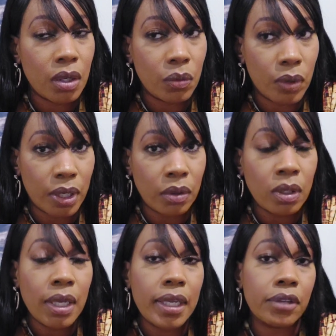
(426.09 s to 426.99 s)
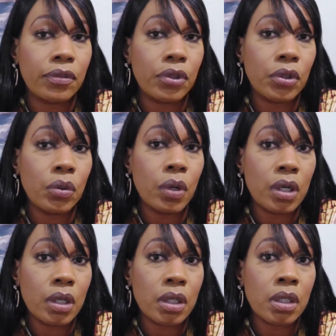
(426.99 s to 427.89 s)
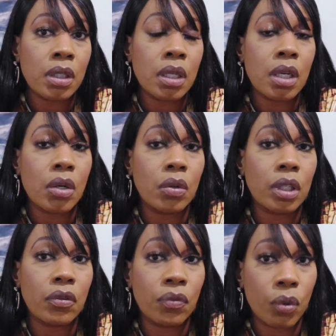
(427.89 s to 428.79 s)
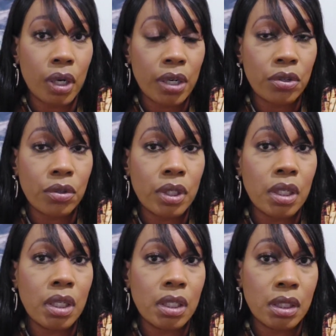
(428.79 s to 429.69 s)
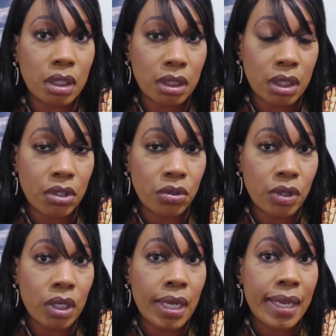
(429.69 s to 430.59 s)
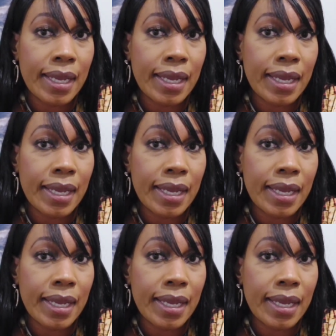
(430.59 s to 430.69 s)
Well, if you earned only 400, 600,